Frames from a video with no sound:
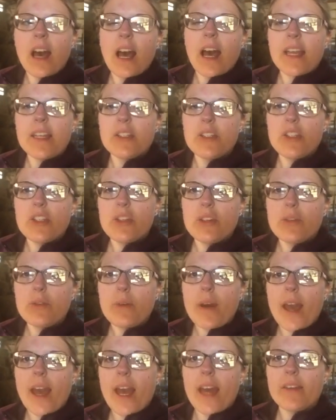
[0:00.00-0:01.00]
I do
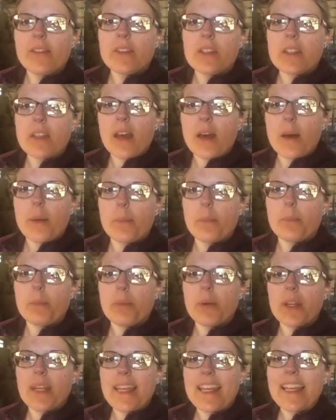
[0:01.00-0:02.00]
have some
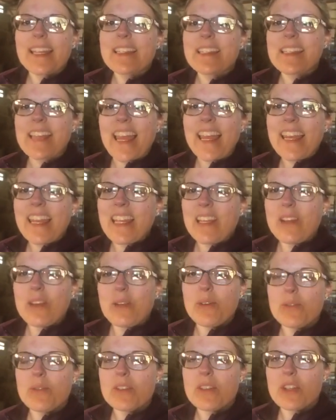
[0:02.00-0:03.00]
pretty exciting
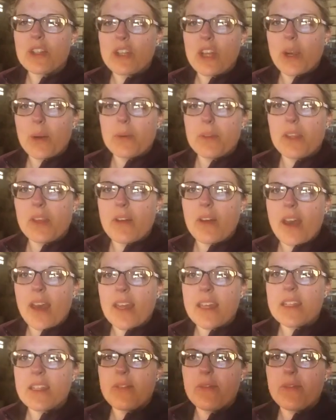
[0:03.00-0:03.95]
news to share with you guys.